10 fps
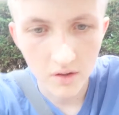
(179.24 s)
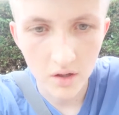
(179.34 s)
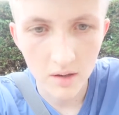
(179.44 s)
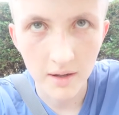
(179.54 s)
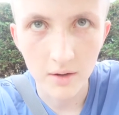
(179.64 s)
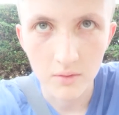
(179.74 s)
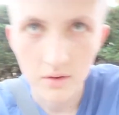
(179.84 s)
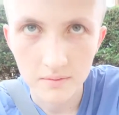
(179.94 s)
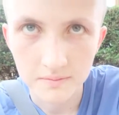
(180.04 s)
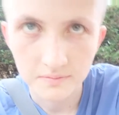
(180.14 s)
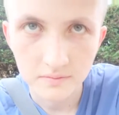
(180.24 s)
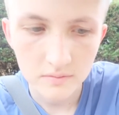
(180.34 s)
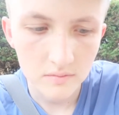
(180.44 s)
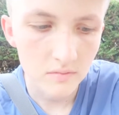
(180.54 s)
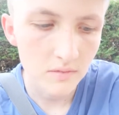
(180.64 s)
is all about.
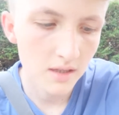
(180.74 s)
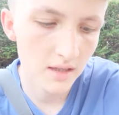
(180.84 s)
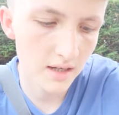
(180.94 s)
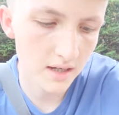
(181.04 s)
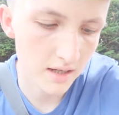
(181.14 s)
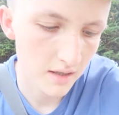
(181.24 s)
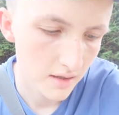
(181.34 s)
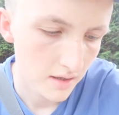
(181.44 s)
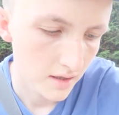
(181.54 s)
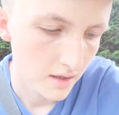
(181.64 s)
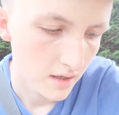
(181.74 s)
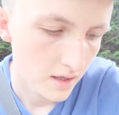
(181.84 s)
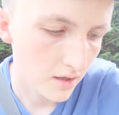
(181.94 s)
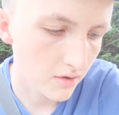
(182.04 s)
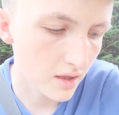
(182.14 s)
Now,
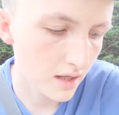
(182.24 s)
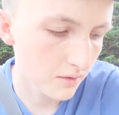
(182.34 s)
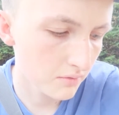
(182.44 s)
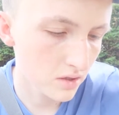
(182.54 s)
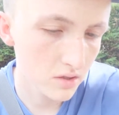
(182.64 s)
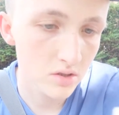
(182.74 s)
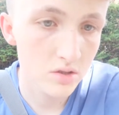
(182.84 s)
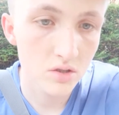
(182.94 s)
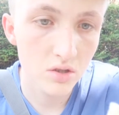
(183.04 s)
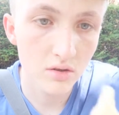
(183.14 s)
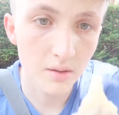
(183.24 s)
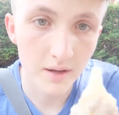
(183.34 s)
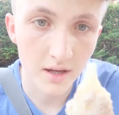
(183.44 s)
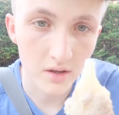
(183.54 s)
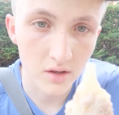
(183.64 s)
I'll start with the tuna
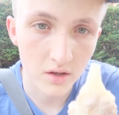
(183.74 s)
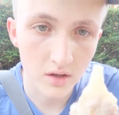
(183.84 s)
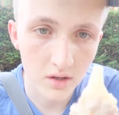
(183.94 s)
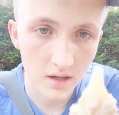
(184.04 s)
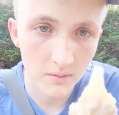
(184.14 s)
pasta because